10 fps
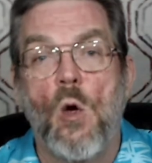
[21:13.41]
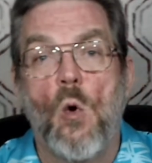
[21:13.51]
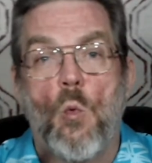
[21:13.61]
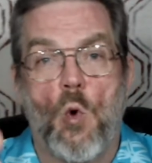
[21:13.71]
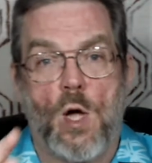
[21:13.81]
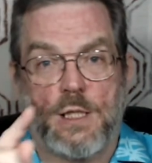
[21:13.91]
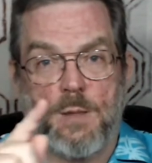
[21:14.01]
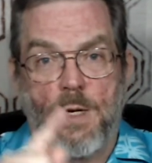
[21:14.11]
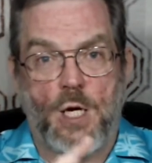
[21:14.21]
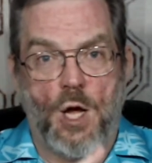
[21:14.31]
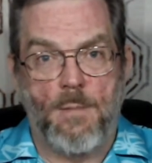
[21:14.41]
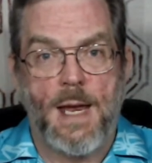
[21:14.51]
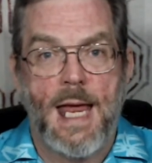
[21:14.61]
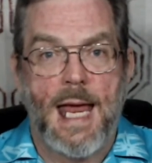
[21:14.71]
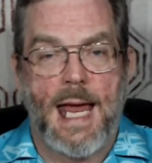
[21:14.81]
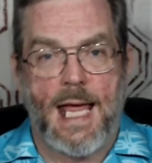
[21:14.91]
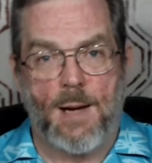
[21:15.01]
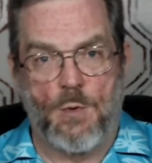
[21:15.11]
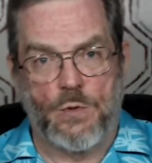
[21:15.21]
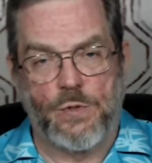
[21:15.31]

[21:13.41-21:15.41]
want to become animals.